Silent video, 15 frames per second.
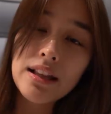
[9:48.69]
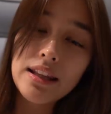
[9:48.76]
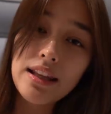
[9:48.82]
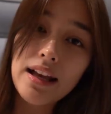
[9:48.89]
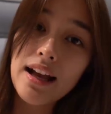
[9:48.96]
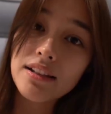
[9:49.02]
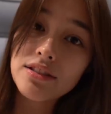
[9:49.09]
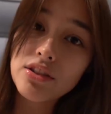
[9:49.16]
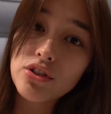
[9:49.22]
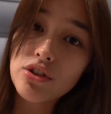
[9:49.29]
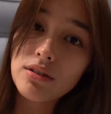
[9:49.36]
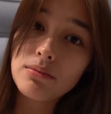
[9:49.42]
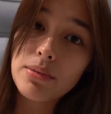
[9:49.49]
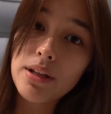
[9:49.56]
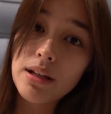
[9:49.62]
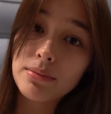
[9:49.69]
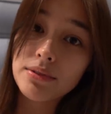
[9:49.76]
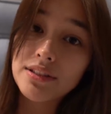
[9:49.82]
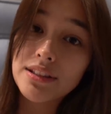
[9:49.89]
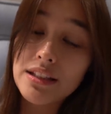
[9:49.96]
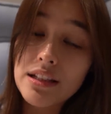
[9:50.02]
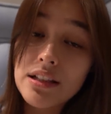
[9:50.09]
the acid should be able
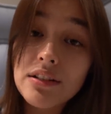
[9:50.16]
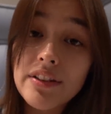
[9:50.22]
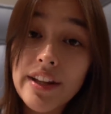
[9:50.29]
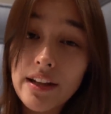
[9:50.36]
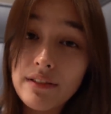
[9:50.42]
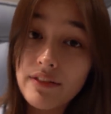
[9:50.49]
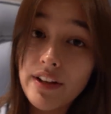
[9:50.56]
to kill that